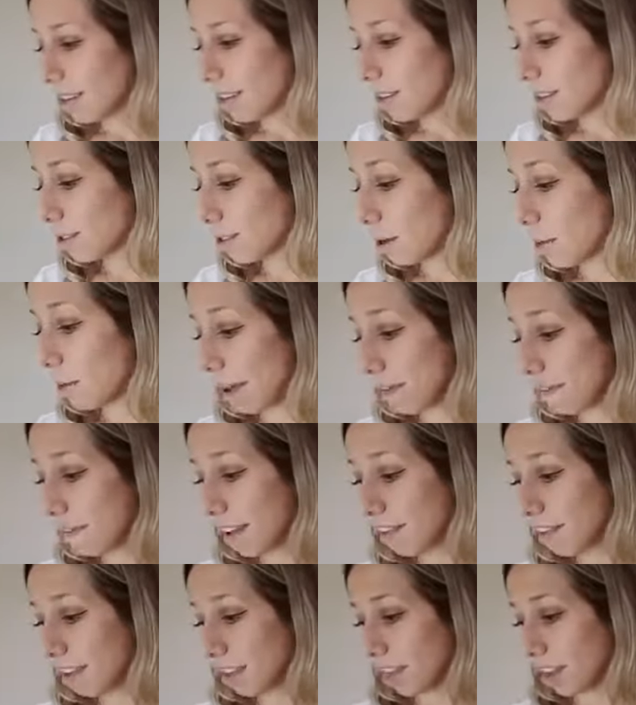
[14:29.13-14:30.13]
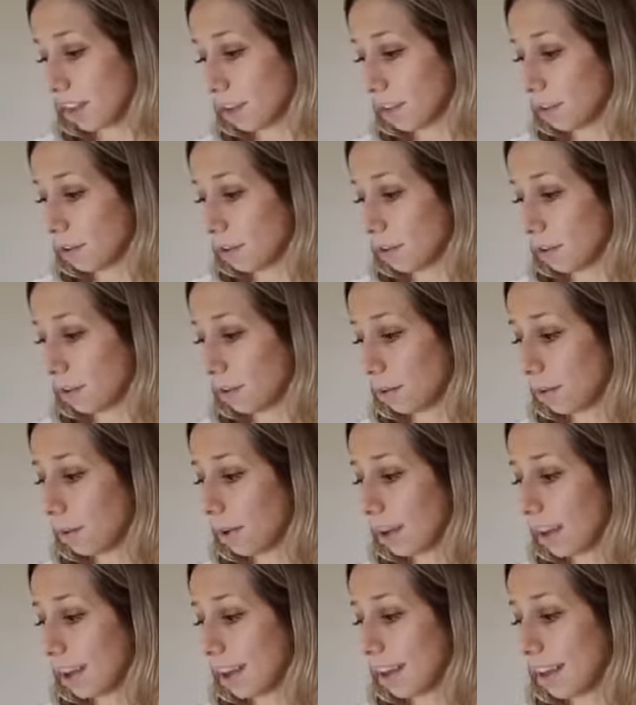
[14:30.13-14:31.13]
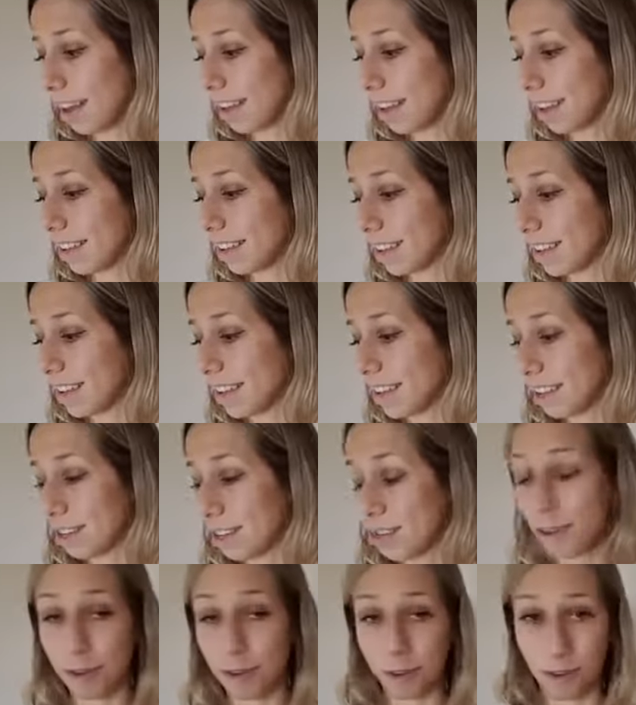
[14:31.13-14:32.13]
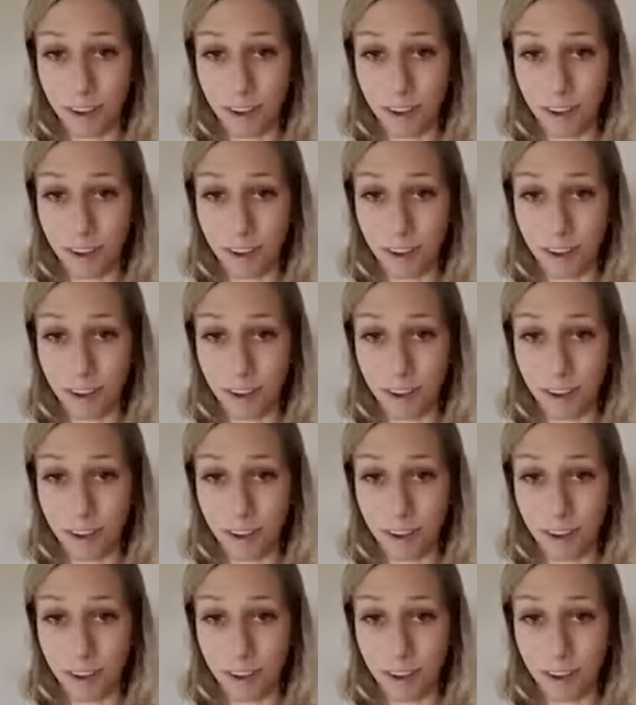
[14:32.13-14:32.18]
So my favorite thing to do is to